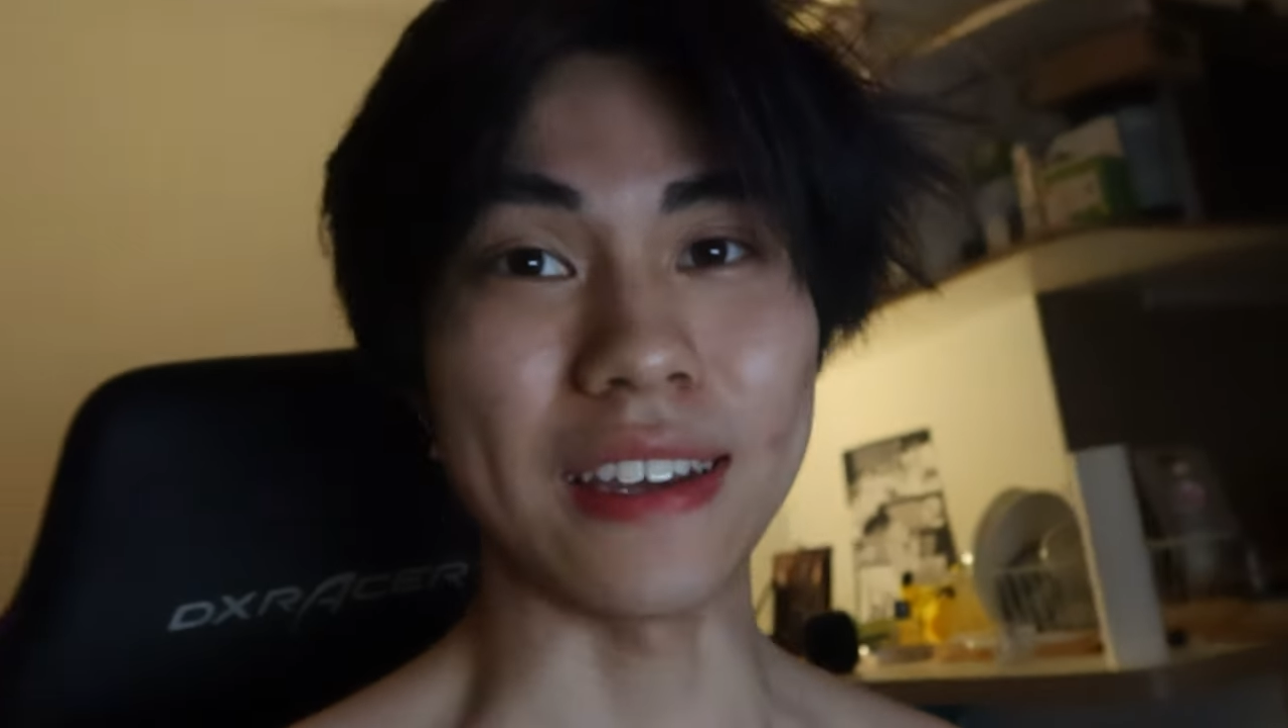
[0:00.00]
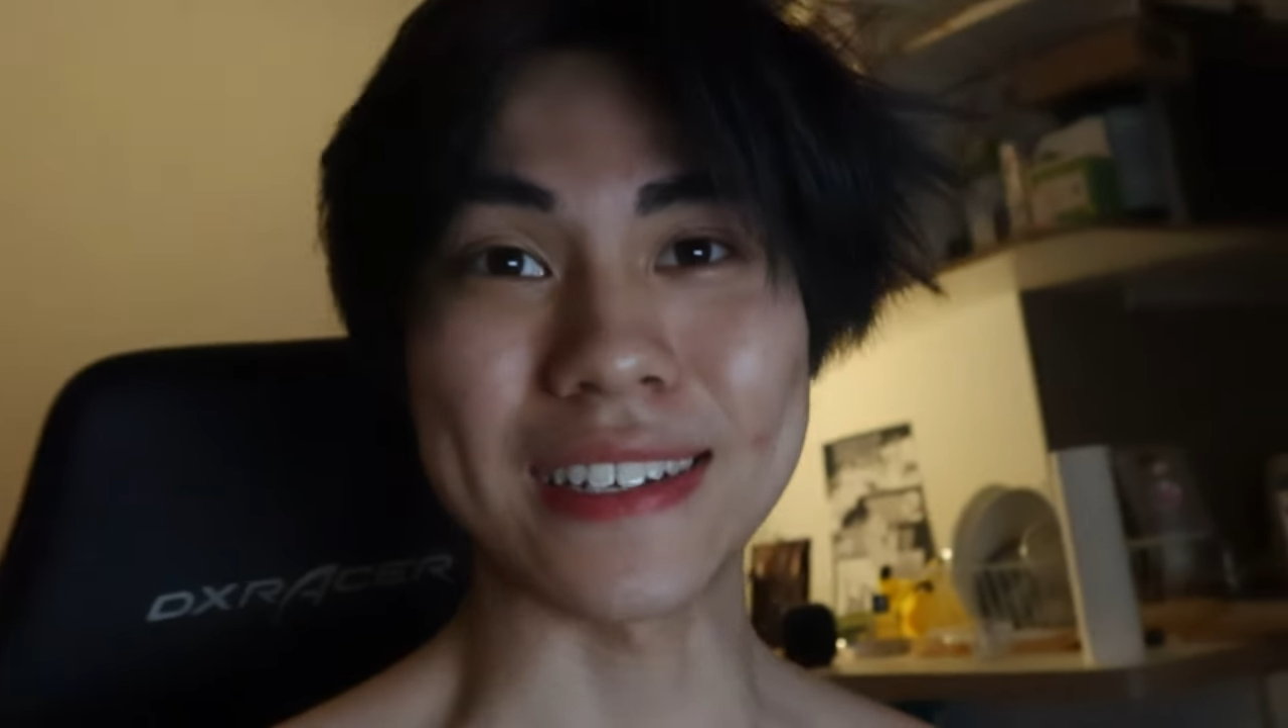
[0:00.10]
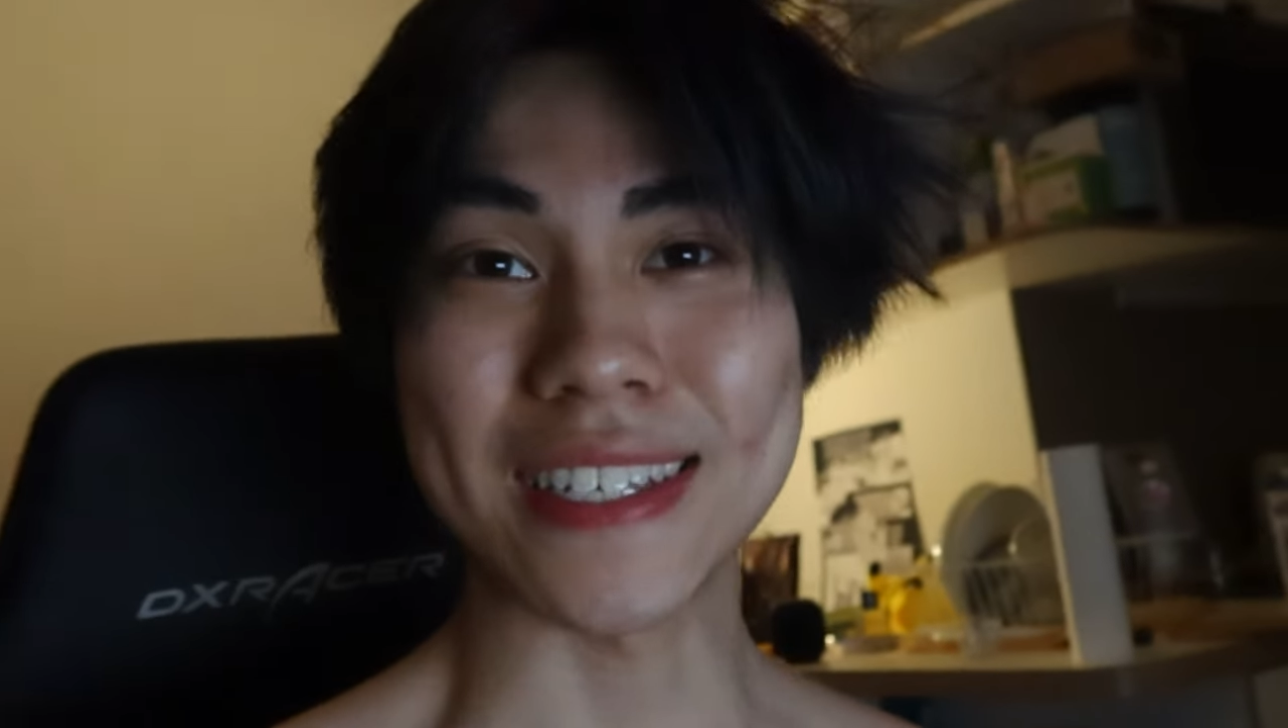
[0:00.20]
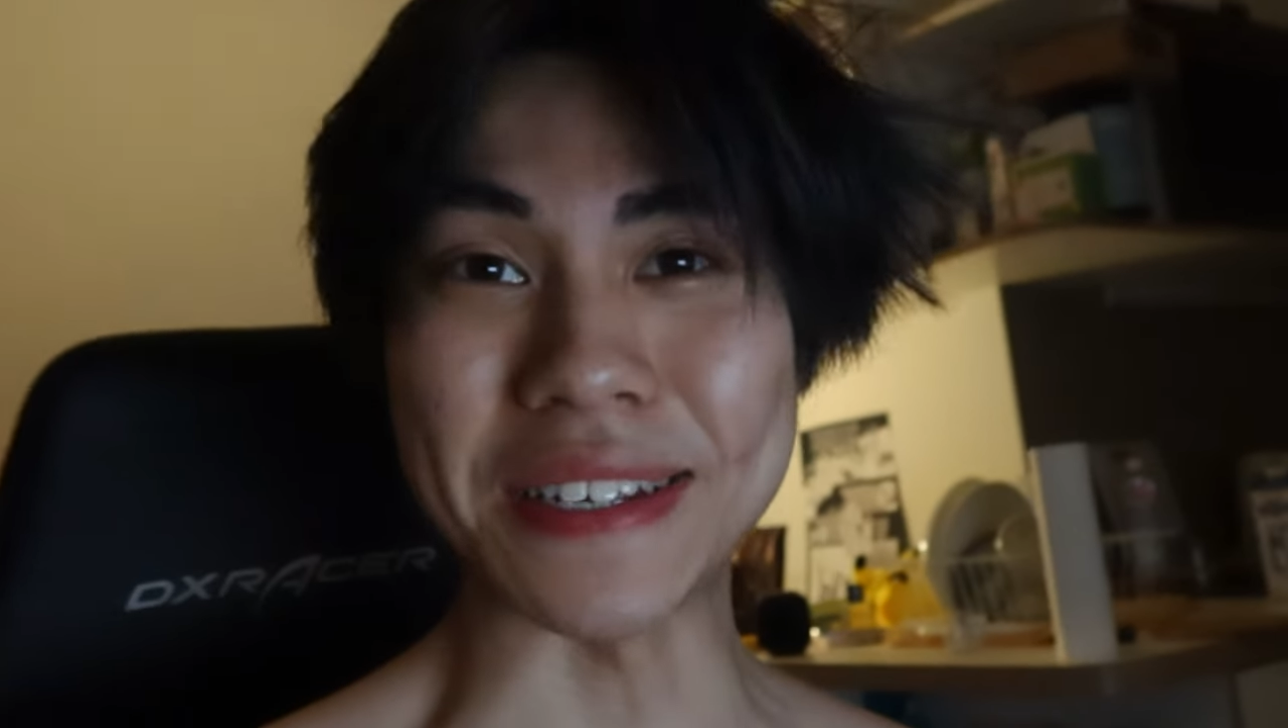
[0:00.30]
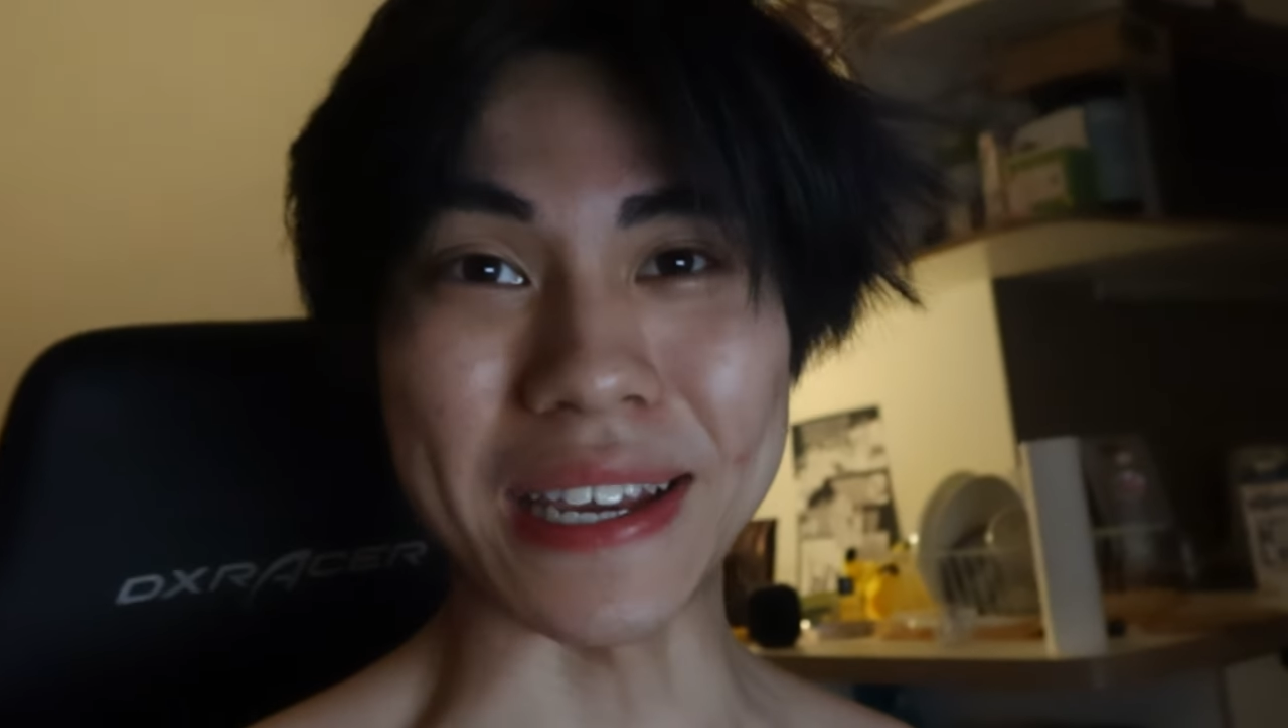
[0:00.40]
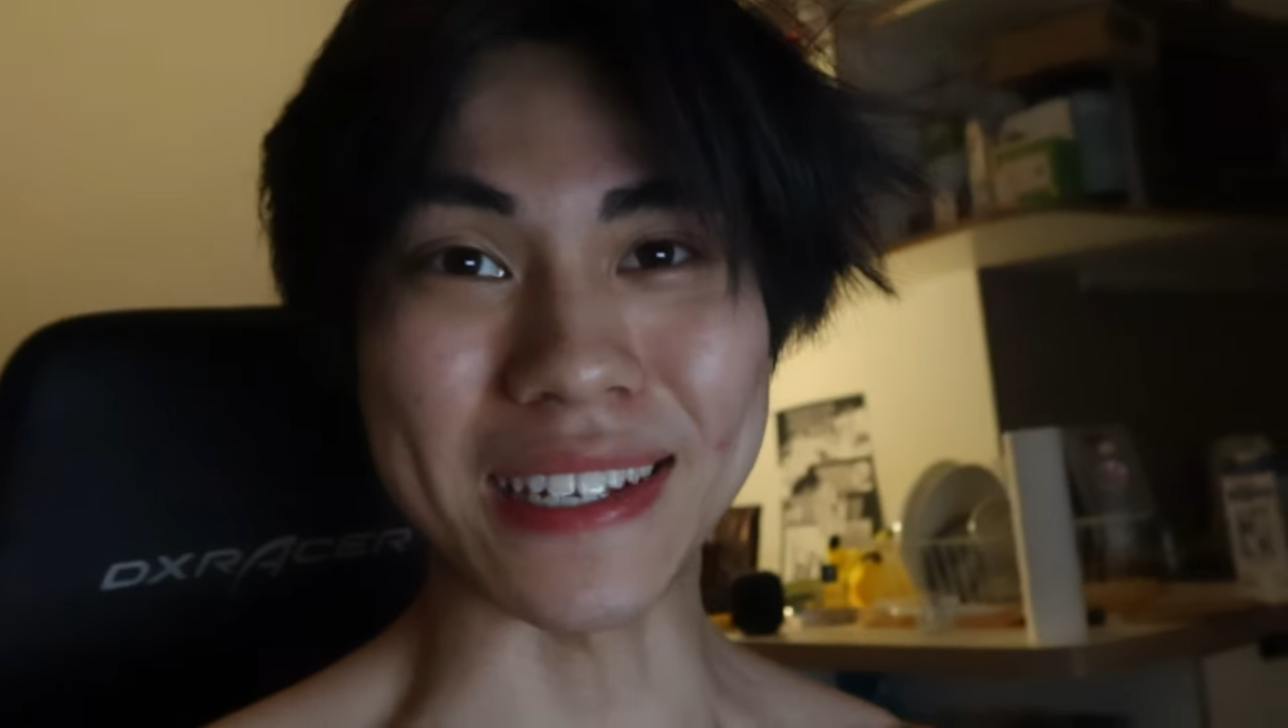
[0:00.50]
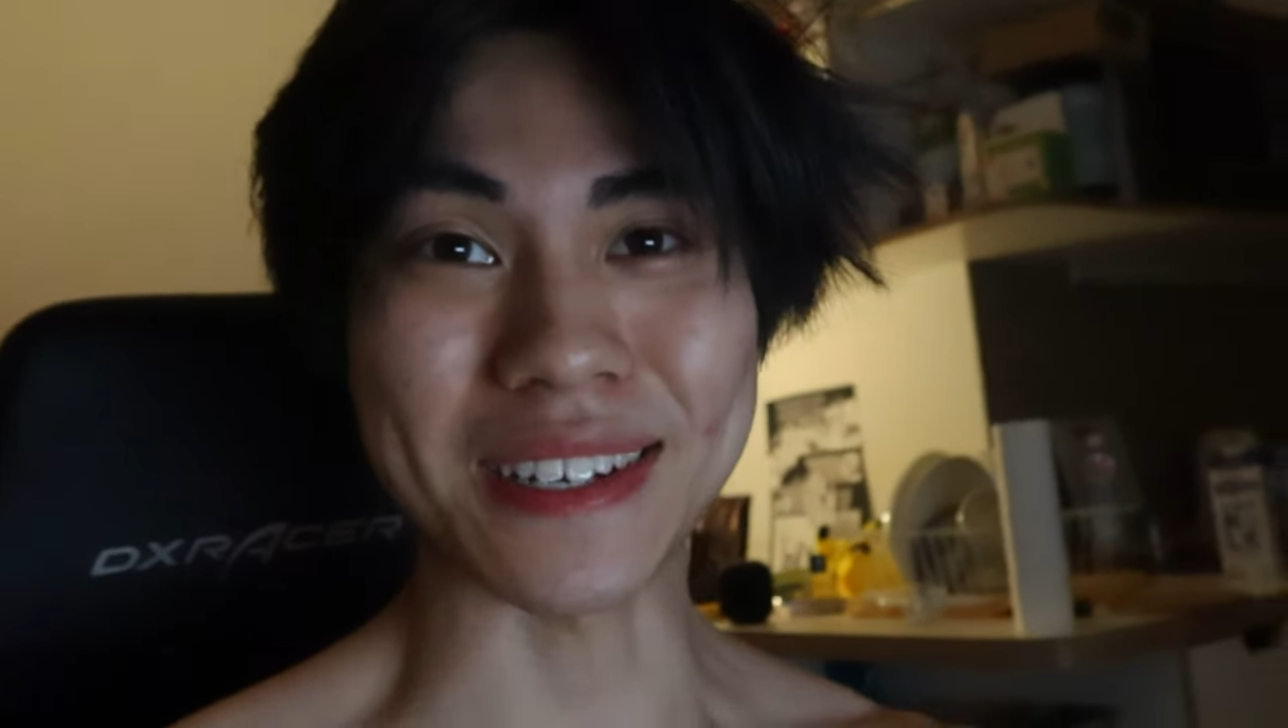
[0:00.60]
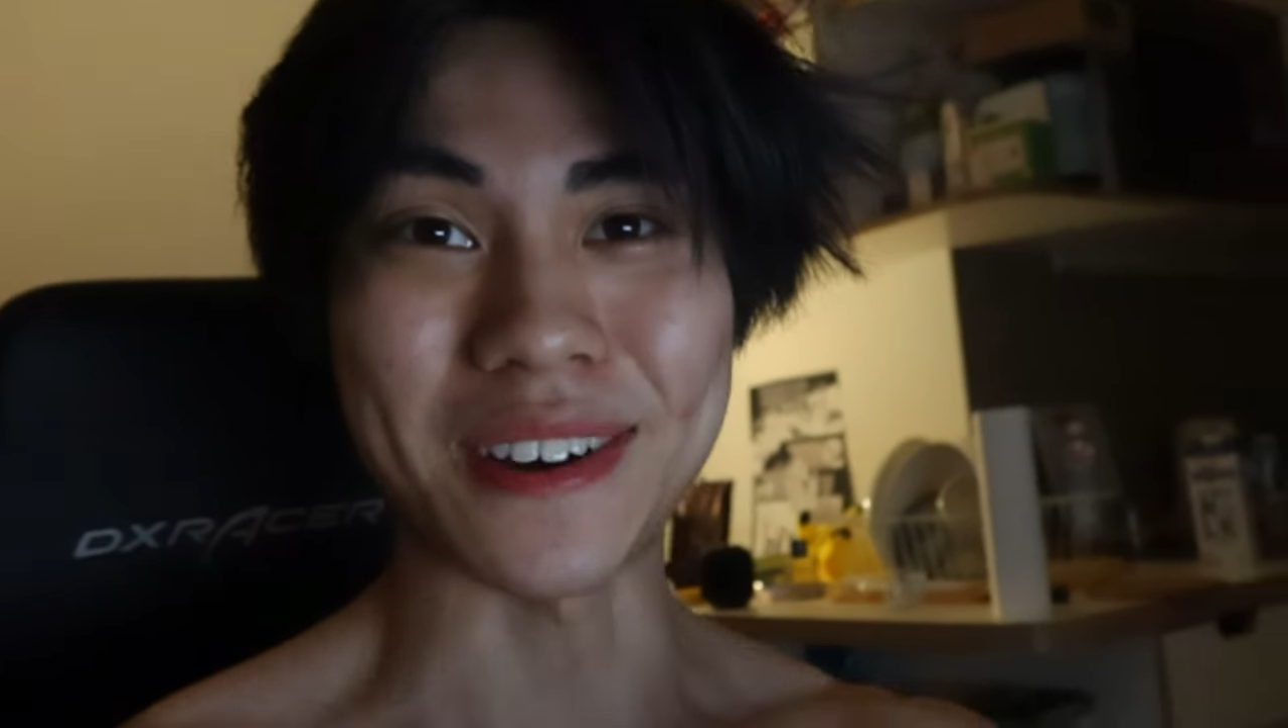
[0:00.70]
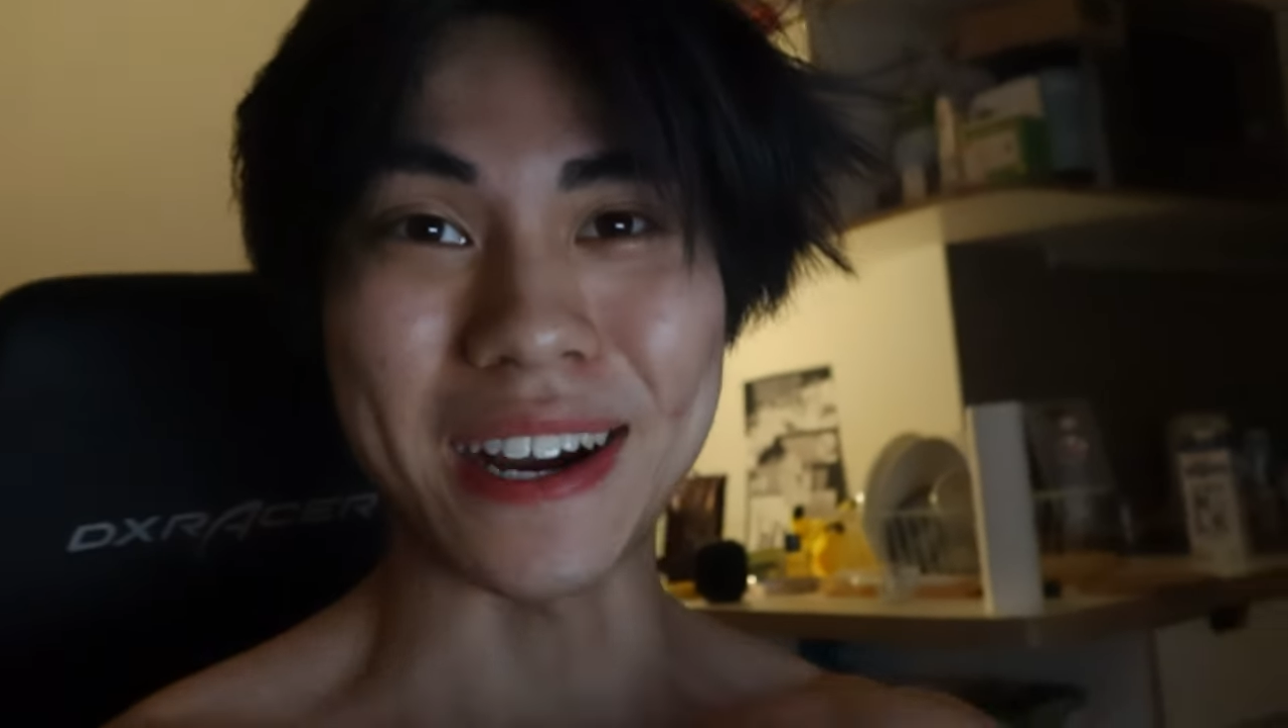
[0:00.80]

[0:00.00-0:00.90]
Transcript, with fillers: Yes, you guessed